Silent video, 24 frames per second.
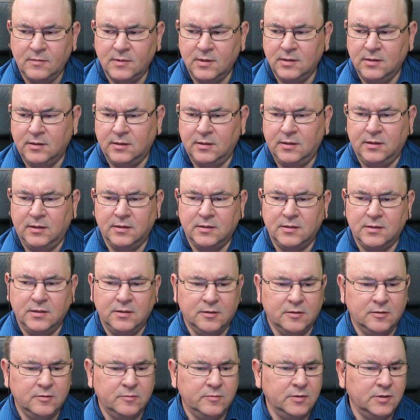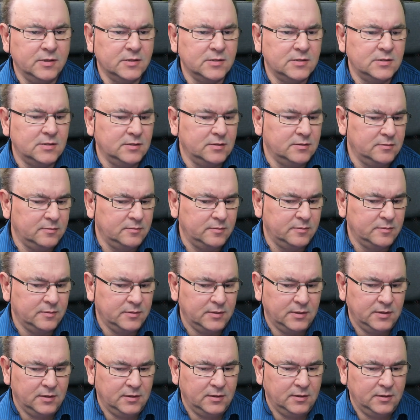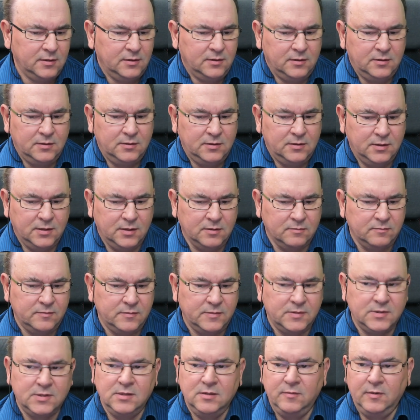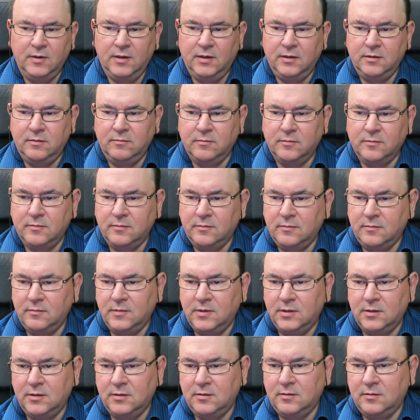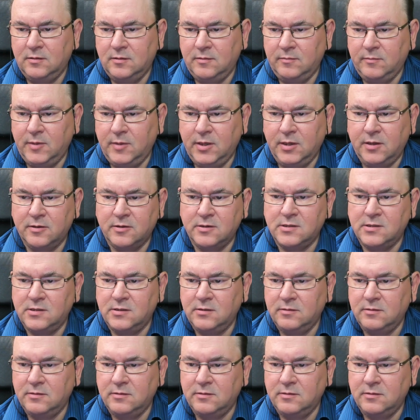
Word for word: I'd like to know, because yeah, seemingly makers